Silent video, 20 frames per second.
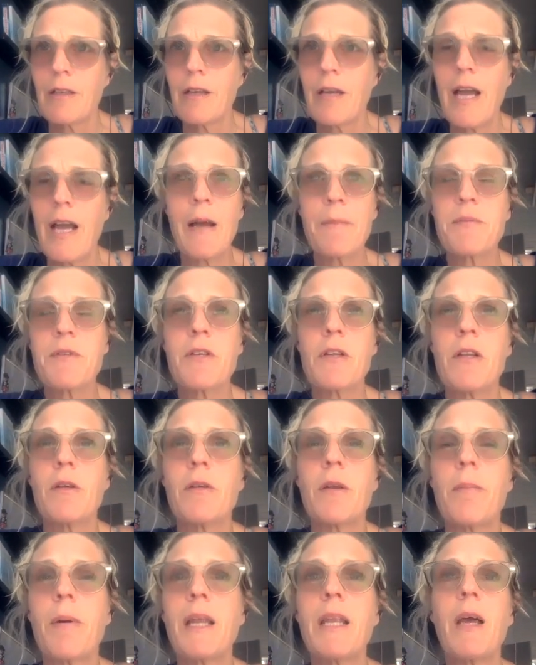
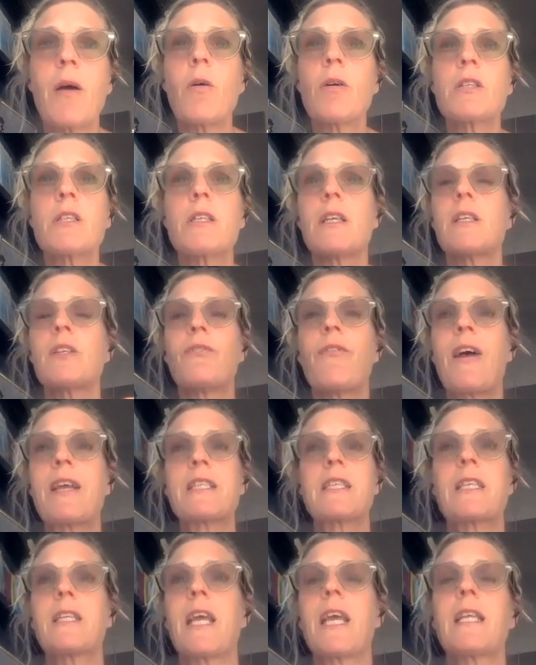Absolutely. But also it's
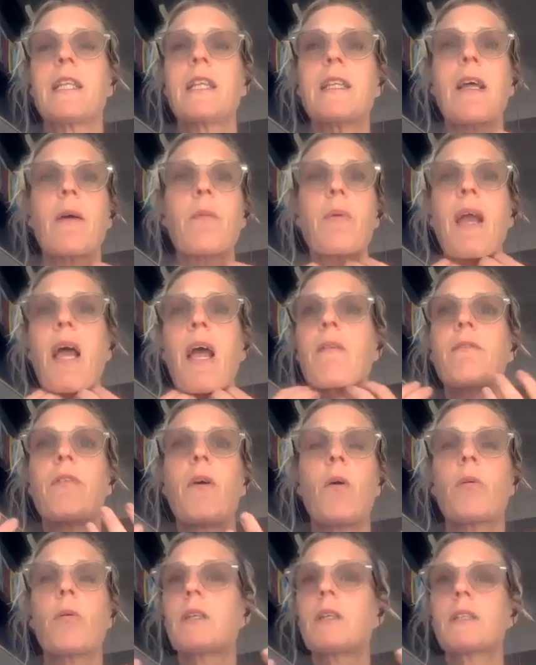fascinating that we have
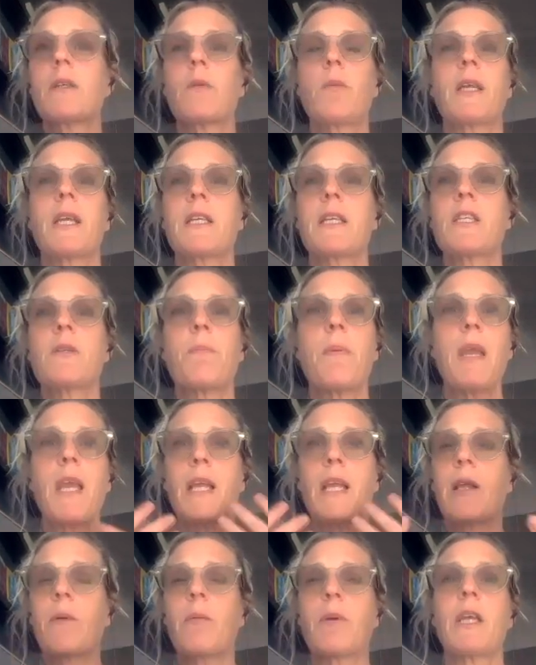vocals that we can
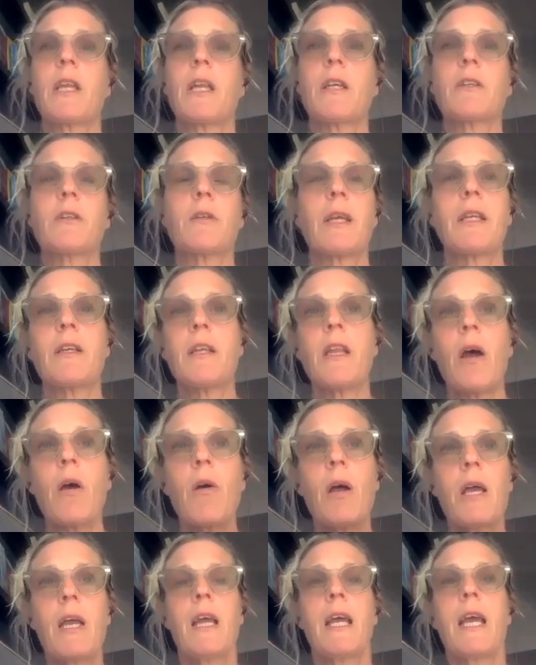speak, that we can,
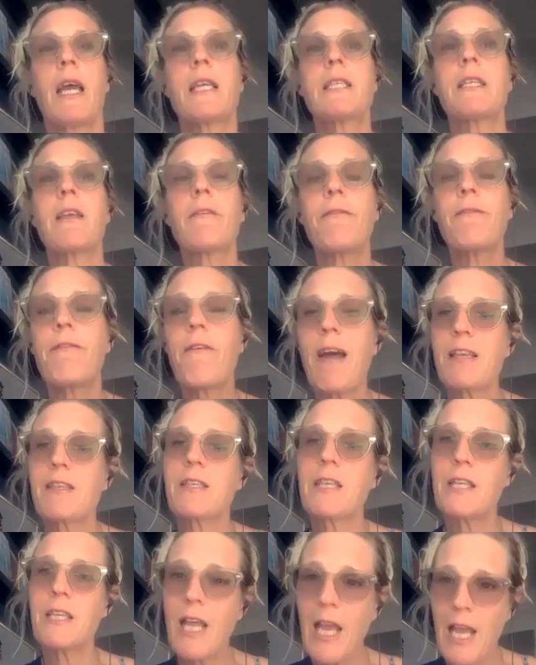it's a
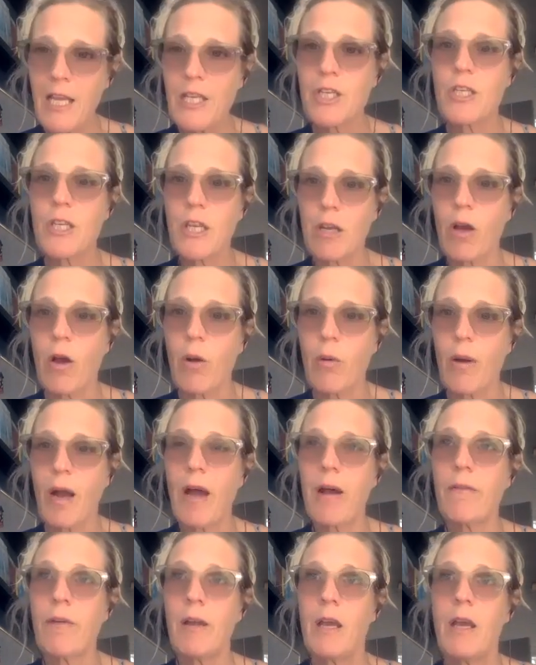fascination of
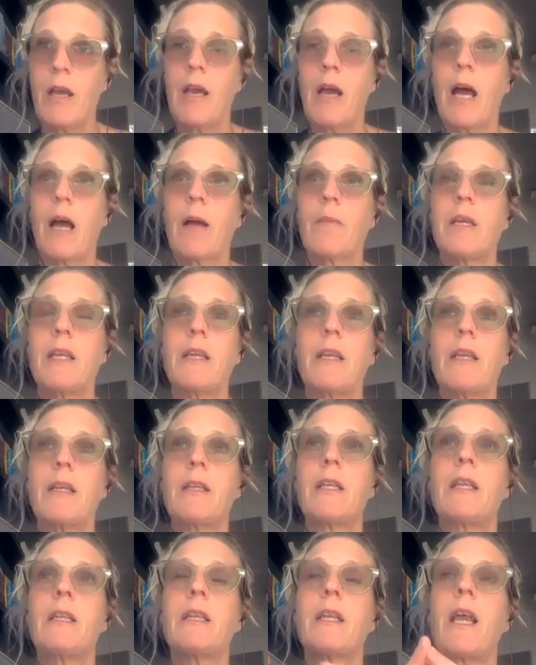how, I mean,
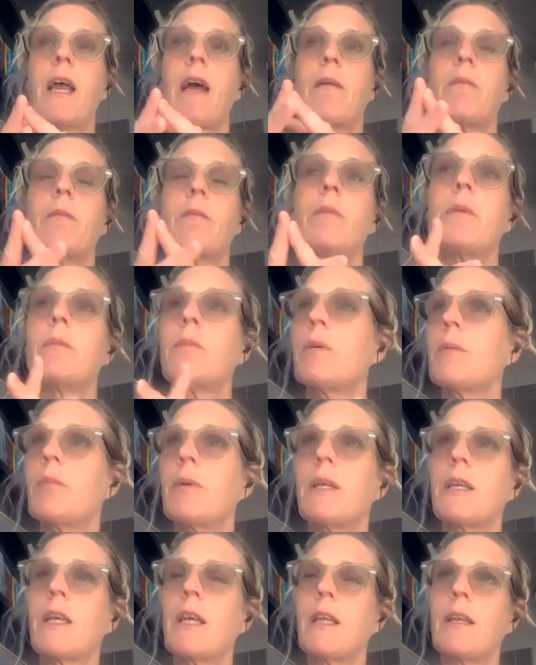yeah,
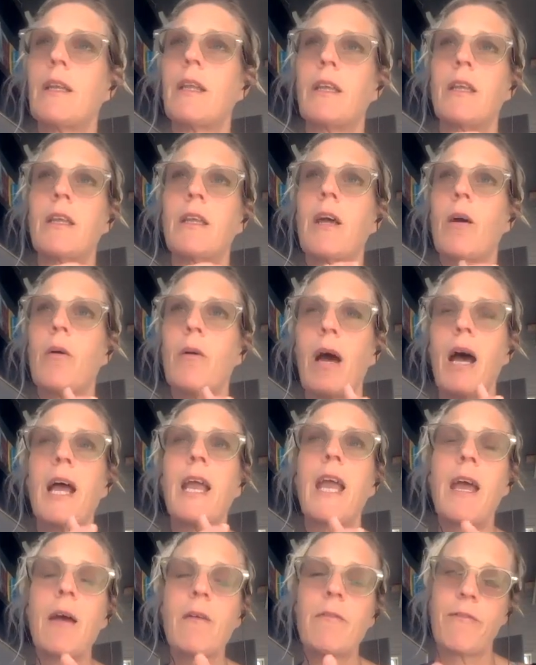we can, I
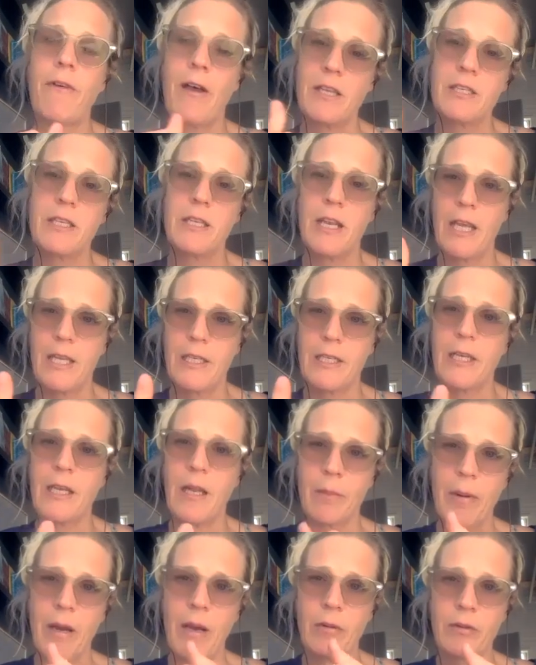am fascinated
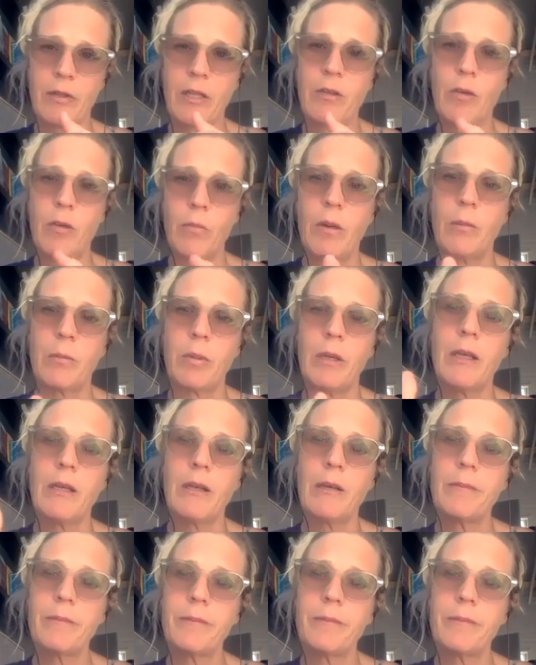about the human being.